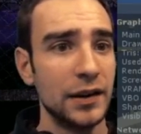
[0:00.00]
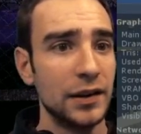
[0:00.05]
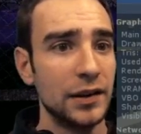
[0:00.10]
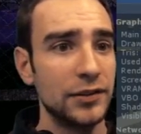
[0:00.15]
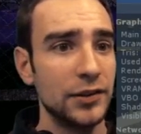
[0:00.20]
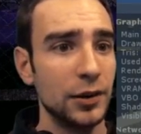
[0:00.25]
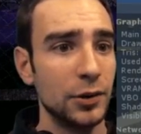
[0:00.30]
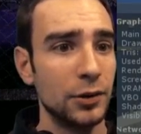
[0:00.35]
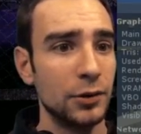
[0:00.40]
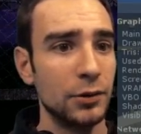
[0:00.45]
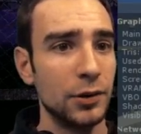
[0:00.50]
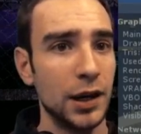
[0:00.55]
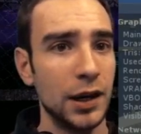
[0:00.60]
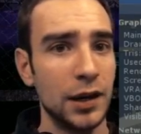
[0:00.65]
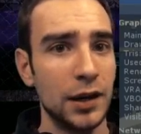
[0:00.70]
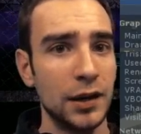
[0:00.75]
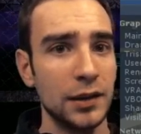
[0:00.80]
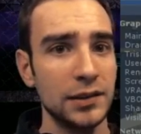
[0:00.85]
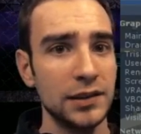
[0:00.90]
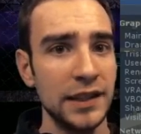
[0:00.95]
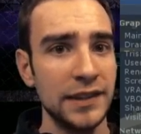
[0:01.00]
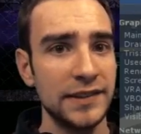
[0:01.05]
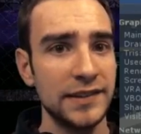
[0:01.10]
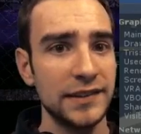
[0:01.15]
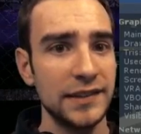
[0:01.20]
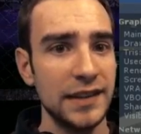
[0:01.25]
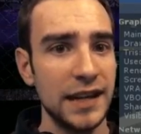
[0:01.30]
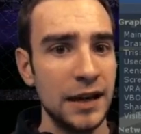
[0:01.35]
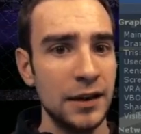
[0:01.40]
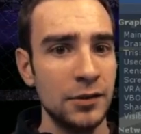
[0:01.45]
So uh, let's
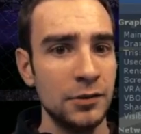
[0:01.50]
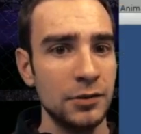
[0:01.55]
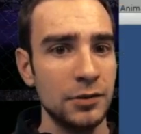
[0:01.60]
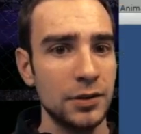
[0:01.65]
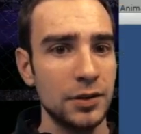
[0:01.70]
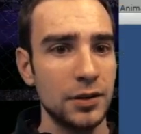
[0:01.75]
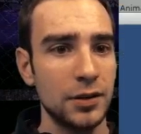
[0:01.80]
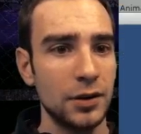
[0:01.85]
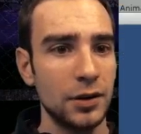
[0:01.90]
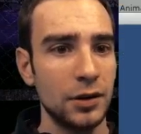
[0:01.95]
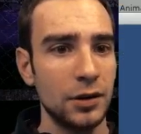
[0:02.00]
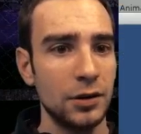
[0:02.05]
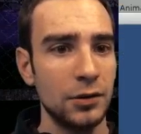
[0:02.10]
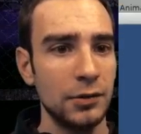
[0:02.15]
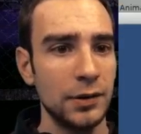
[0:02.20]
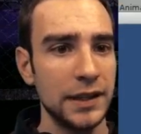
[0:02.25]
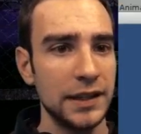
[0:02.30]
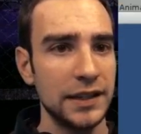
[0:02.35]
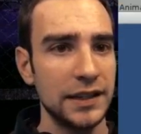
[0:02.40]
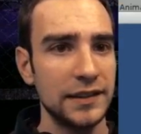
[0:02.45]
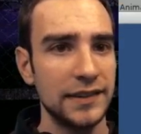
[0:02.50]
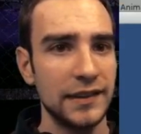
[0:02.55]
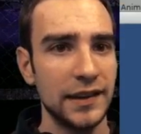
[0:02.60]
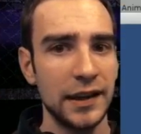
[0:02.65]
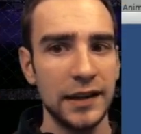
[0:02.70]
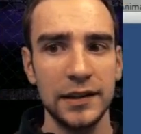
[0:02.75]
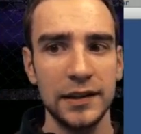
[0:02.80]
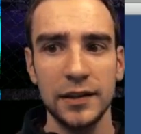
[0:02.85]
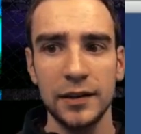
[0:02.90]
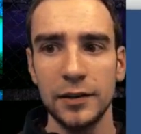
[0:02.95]
now go
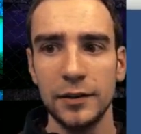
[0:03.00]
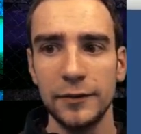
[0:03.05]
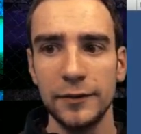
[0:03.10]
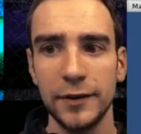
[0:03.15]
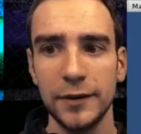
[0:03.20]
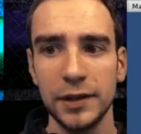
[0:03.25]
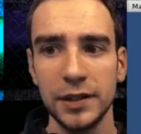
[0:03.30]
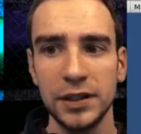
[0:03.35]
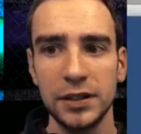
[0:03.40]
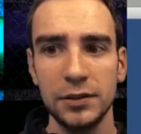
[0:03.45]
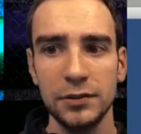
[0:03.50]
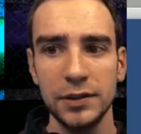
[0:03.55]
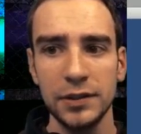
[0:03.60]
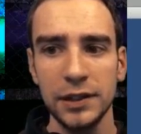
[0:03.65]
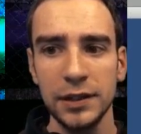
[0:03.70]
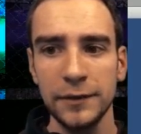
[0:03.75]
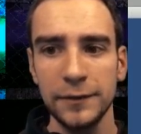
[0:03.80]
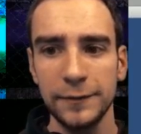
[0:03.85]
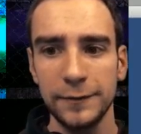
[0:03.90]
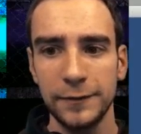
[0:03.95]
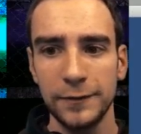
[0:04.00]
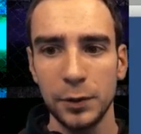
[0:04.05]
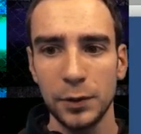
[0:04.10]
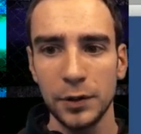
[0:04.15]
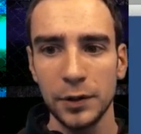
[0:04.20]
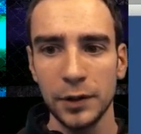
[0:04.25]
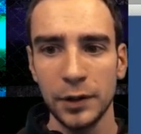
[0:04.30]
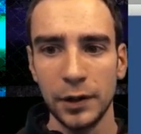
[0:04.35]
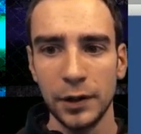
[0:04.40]
inside of Unity 4